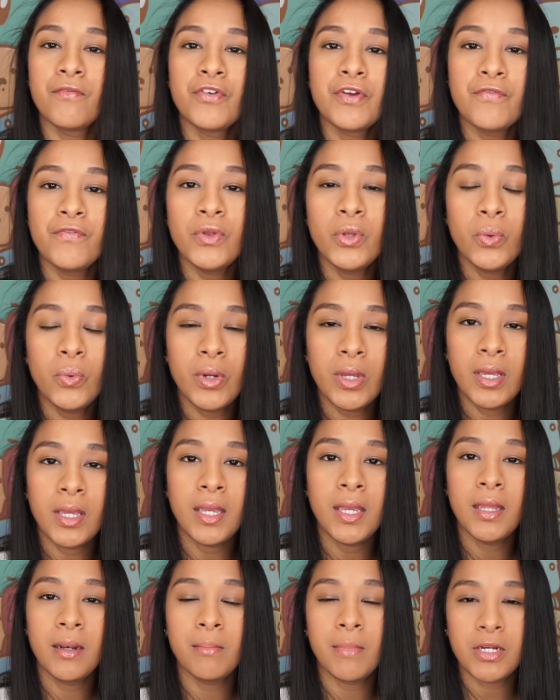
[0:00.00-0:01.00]
reviewing
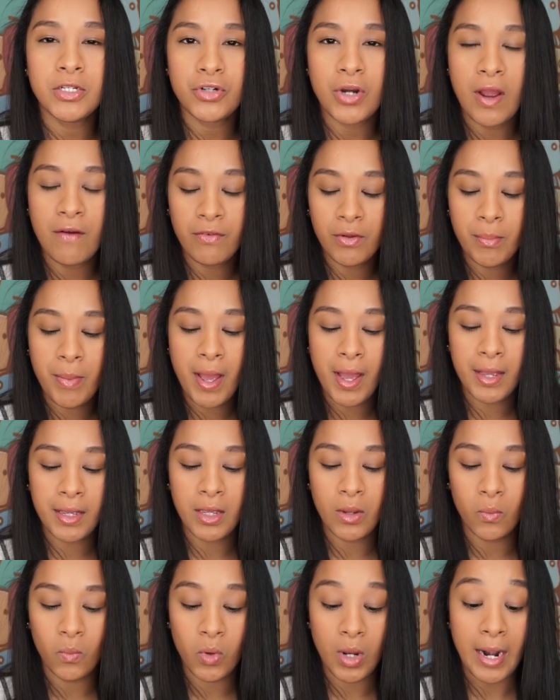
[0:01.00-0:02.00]
in my travel bag
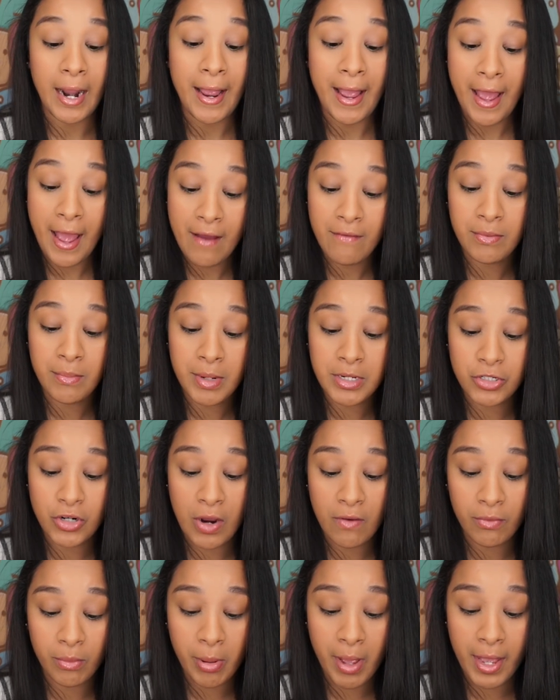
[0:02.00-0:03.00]
and what I have in my
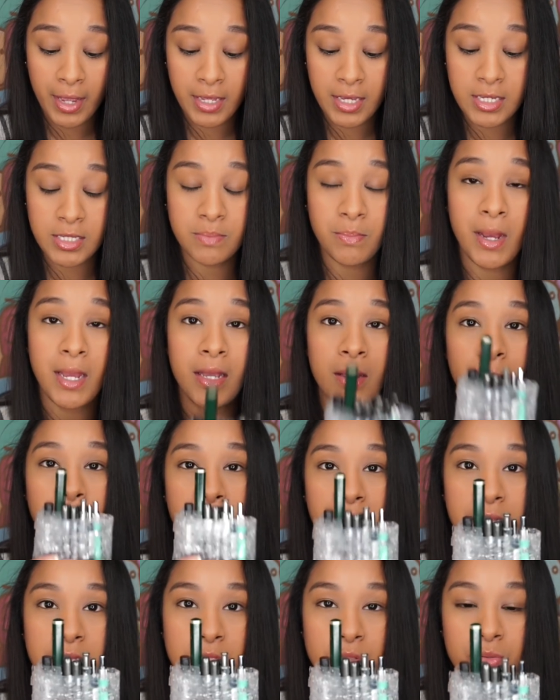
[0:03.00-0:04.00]
travel bag is my
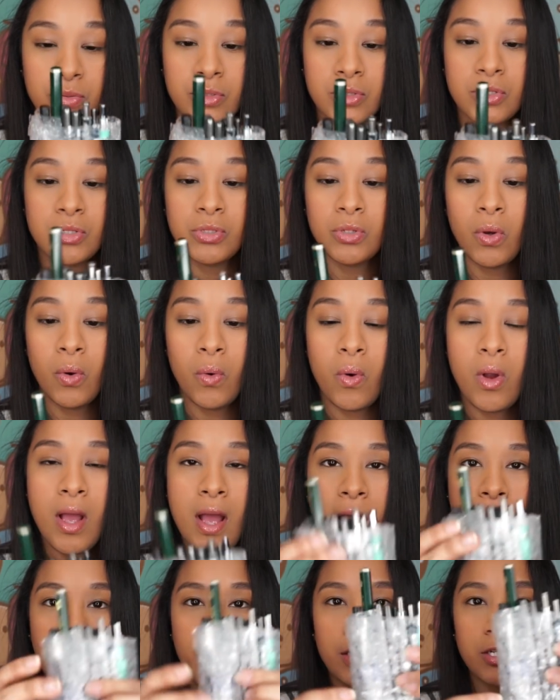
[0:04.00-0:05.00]
pencils. So
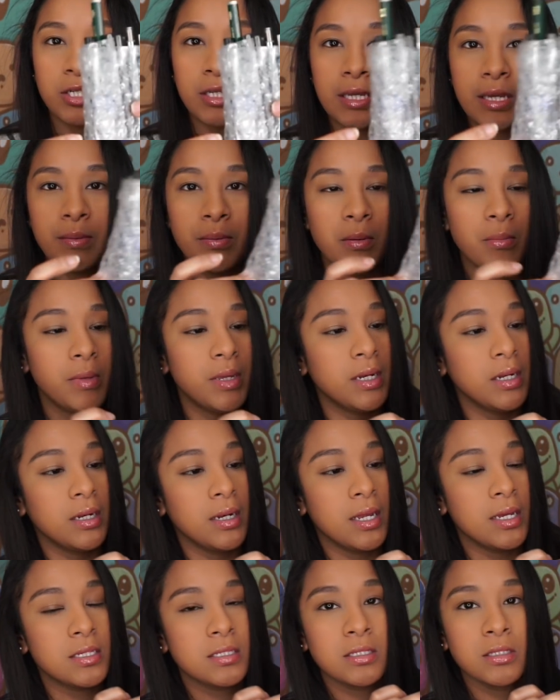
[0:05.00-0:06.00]
I actually keep them in a
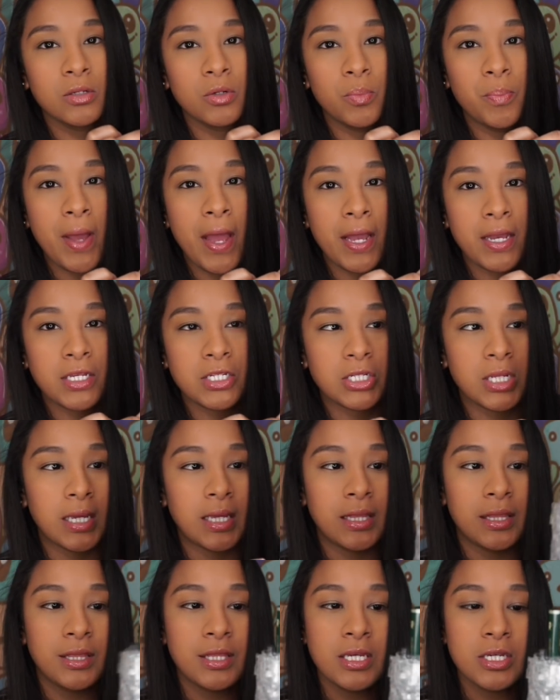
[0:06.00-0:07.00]
nice little package like